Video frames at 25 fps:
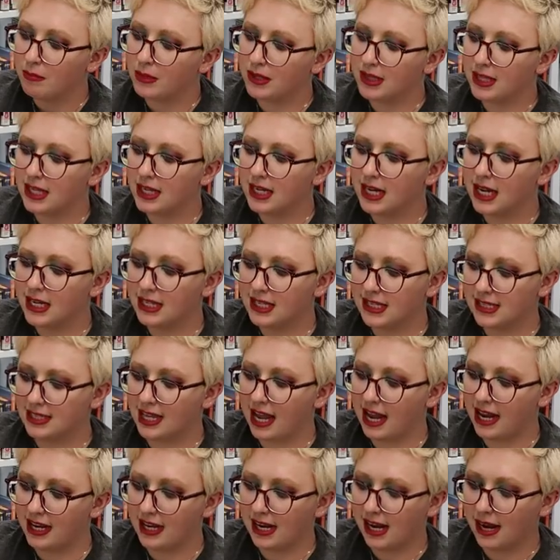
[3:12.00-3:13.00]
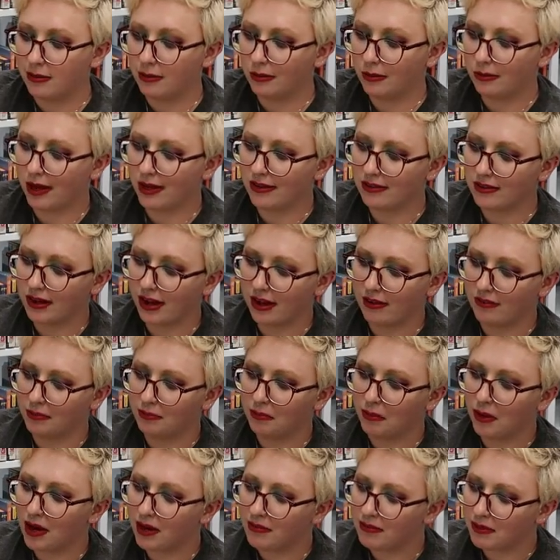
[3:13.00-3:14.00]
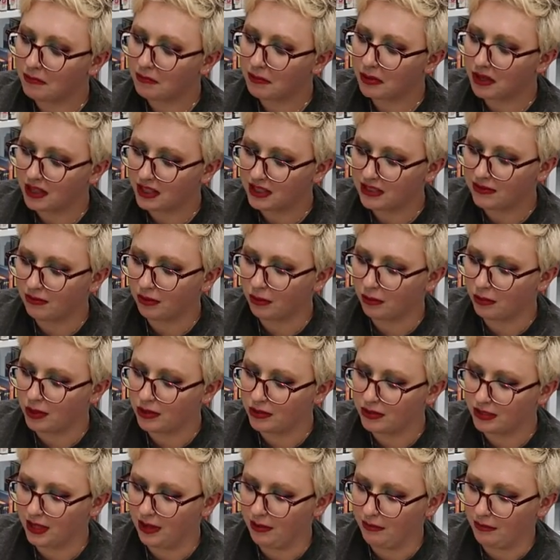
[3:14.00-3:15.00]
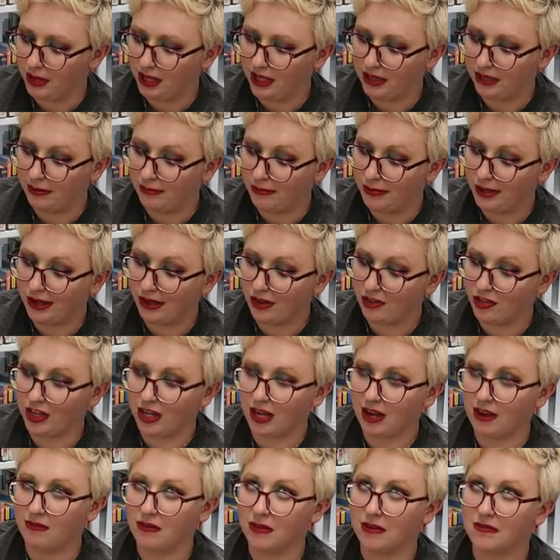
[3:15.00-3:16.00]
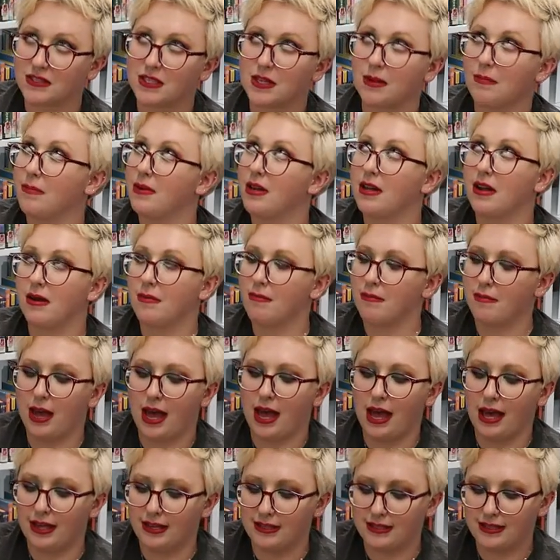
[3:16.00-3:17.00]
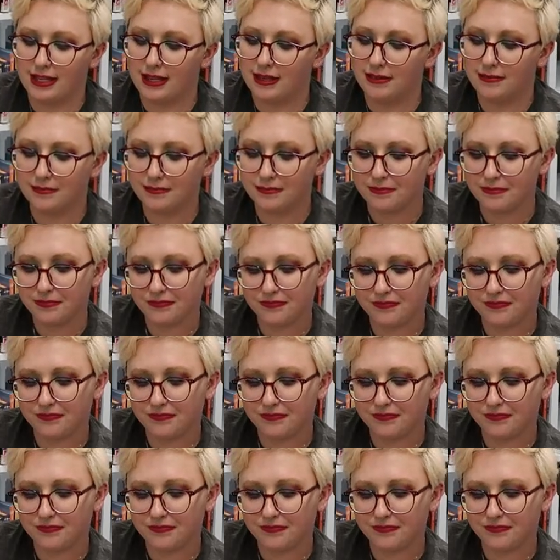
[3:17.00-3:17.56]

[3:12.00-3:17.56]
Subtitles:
But then I decided I would rather have a private place for Rosie and me than be on the cover of some dumb magazine.